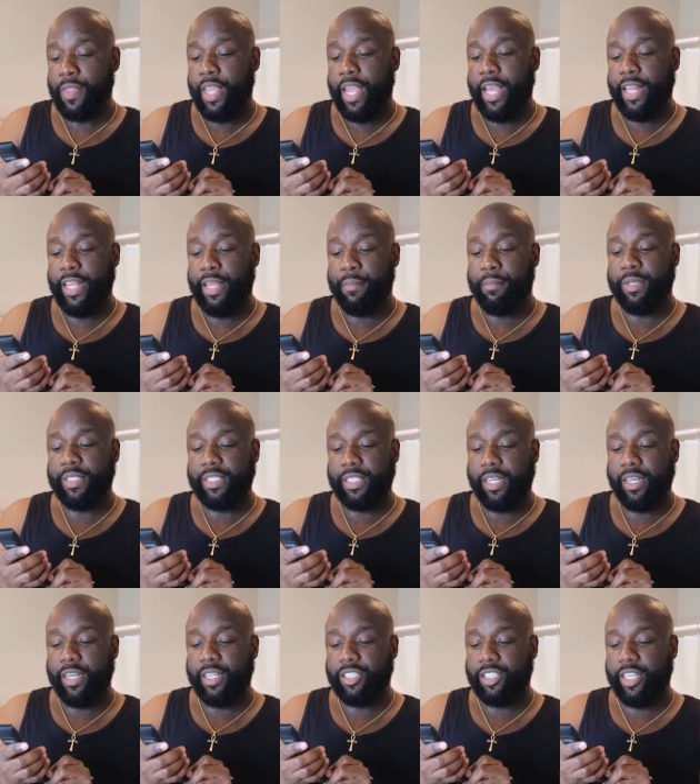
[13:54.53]
and then
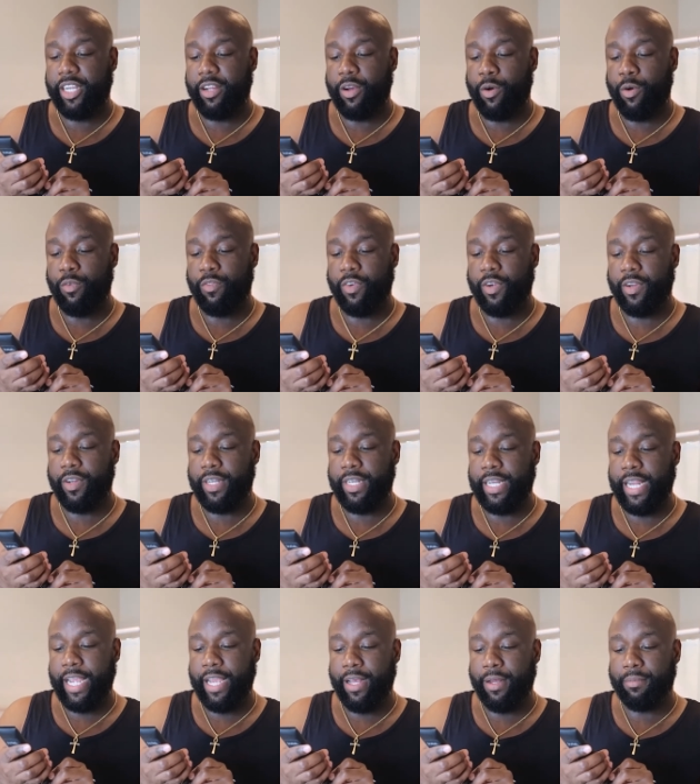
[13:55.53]
massage that over
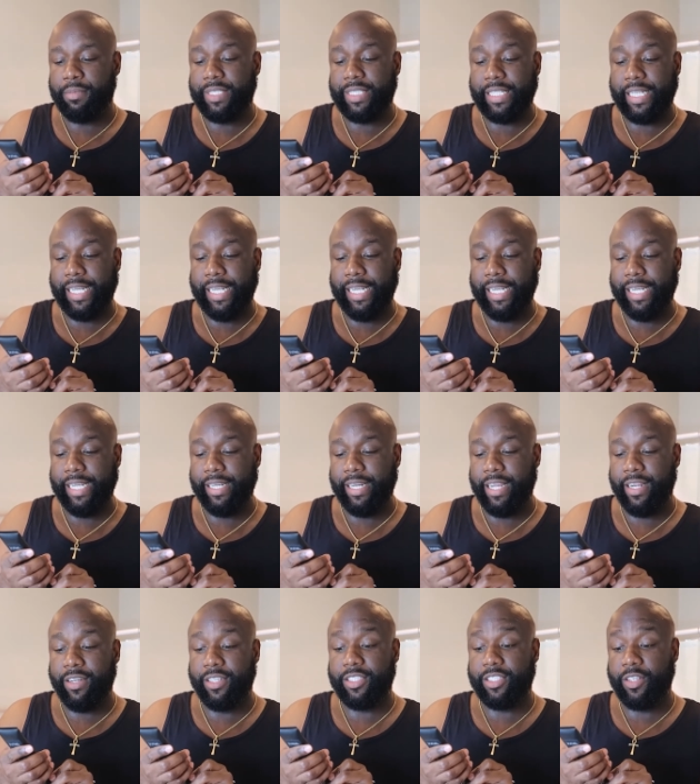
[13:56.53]
damp
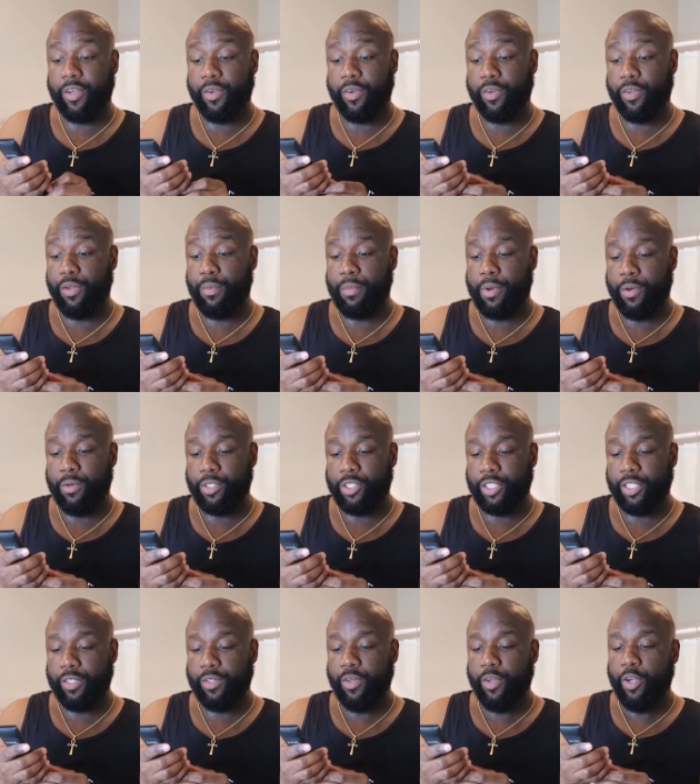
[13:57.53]
skin in a circular
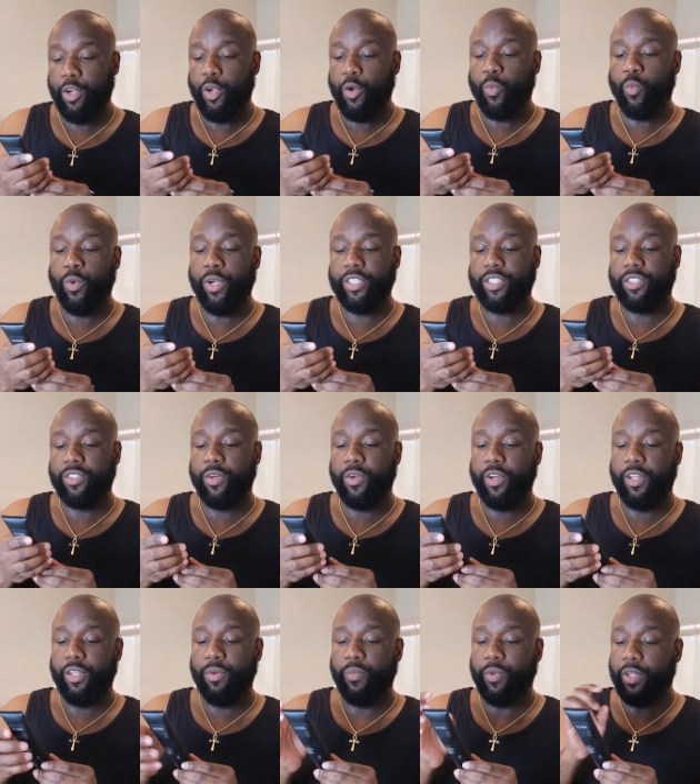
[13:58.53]
motion. Rinse
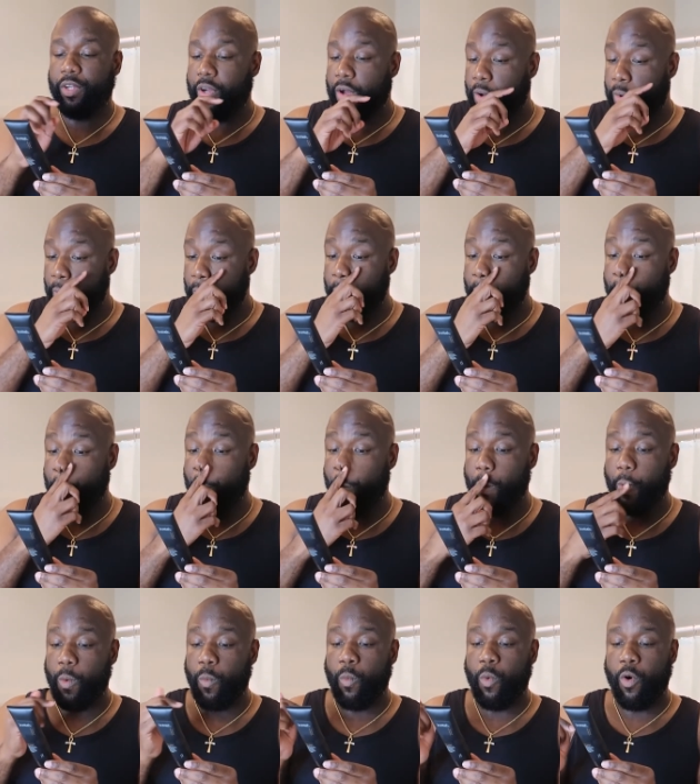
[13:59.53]
thoroughly with
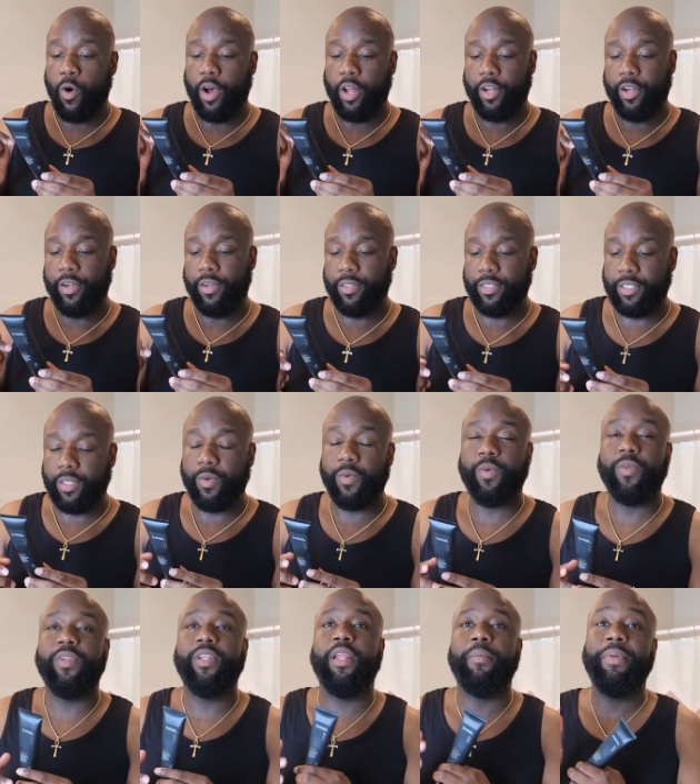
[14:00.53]
cold water.
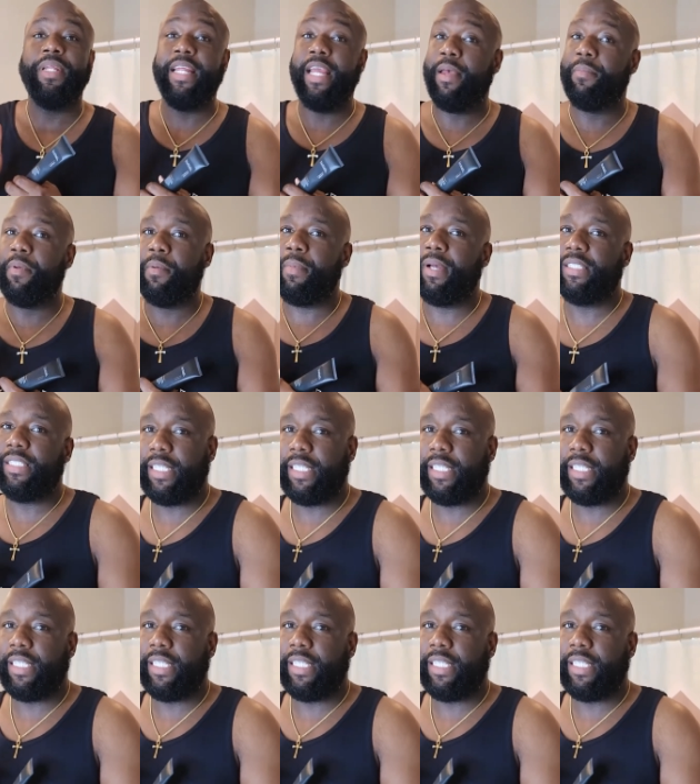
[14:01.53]
So let me dampen my